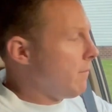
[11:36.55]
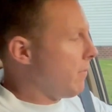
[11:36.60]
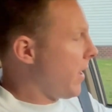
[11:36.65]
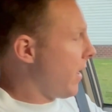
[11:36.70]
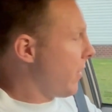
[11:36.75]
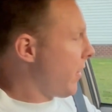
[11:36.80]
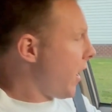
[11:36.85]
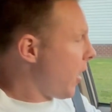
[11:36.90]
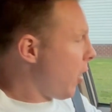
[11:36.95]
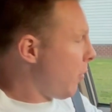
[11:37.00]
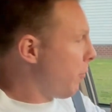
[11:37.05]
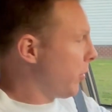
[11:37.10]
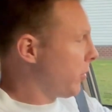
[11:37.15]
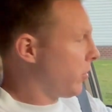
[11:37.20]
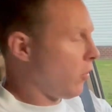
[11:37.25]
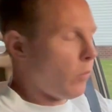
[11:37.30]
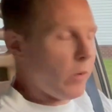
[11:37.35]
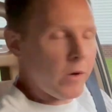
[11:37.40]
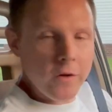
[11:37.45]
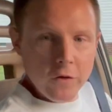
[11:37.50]
And then I'll put
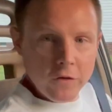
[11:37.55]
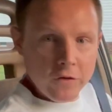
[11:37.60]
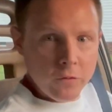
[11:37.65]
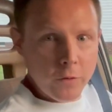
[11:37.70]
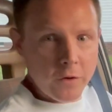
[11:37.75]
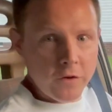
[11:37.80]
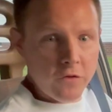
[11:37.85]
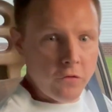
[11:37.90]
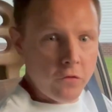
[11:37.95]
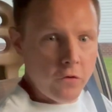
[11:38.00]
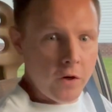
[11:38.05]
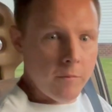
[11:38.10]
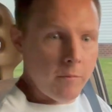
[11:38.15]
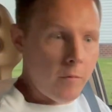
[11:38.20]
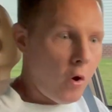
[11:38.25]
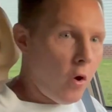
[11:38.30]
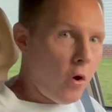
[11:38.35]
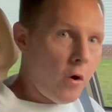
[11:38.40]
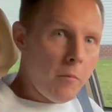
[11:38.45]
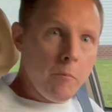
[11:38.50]
the window switch
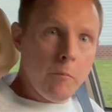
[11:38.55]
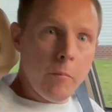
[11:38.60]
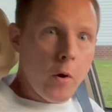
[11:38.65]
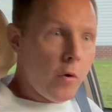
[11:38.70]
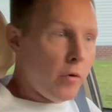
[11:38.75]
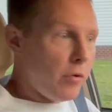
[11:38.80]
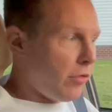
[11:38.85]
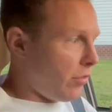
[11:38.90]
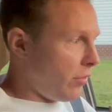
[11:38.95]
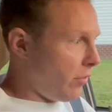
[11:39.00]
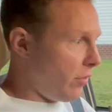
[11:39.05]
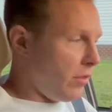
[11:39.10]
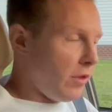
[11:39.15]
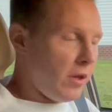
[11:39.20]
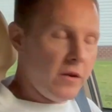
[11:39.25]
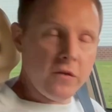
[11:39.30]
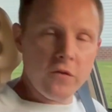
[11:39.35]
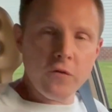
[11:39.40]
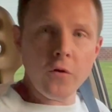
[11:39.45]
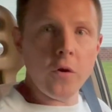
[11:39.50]
trim on both
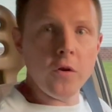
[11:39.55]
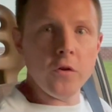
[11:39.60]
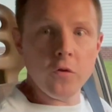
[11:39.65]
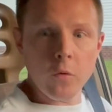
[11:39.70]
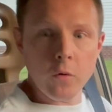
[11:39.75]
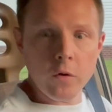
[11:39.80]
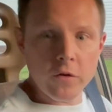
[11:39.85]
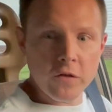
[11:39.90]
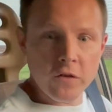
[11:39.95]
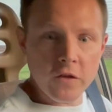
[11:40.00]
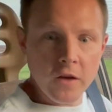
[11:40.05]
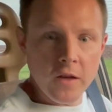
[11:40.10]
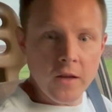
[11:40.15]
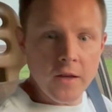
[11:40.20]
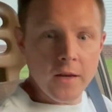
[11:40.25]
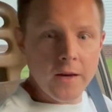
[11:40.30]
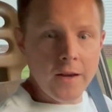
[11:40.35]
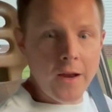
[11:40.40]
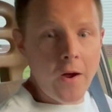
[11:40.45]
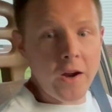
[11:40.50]
these front doors.
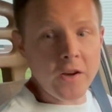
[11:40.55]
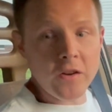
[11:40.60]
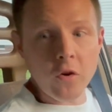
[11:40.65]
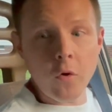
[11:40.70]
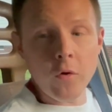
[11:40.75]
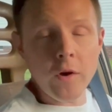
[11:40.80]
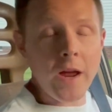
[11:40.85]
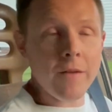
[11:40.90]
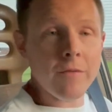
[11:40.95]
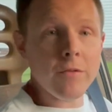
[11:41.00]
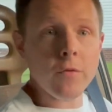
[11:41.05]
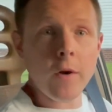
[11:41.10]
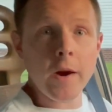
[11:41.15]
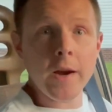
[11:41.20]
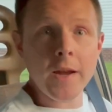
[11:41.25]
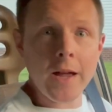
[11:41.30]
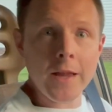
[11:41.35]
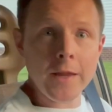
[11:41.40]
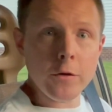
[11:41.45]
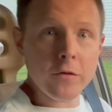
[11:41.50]
Now, I don't have the
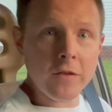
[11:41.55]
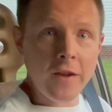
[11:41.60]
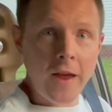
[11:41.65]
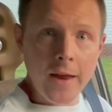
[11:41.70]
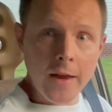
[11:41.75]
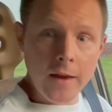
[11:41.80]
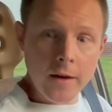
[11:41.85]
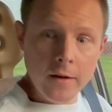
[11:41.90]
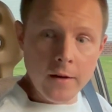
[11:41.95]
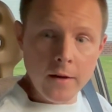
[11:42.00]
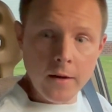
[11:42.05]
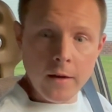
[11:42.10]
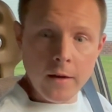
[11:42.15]
right color tan,